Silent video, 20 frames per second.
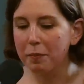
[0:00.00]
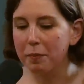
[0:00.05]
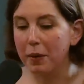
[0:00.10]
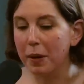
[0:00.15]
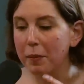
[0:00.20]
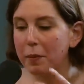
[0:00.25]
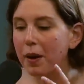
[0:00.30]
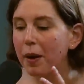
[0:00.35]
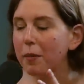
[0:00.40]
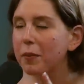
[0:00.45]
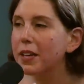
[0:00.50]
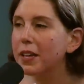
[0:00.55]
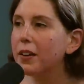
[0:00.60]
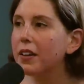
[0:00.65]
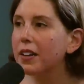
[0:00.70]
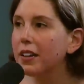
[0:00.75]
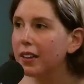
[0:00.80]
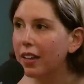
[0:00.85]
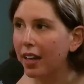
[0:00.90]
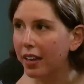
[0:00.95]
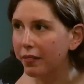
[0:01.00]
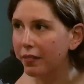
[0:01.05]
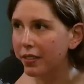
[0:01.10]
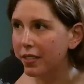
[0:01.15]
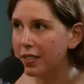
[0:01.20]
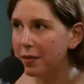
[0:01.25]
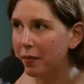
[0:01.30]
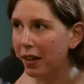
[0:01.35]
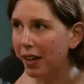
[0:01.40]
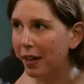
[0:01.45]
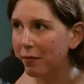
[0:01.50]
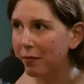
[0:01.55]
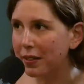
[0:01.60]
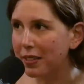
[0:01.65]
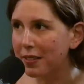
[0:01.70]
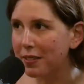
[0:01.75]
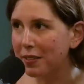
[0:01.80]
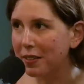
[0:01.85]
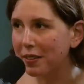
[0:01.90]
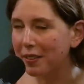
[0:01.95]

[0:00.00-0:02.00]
but probably you get a lot of this, Mayim, because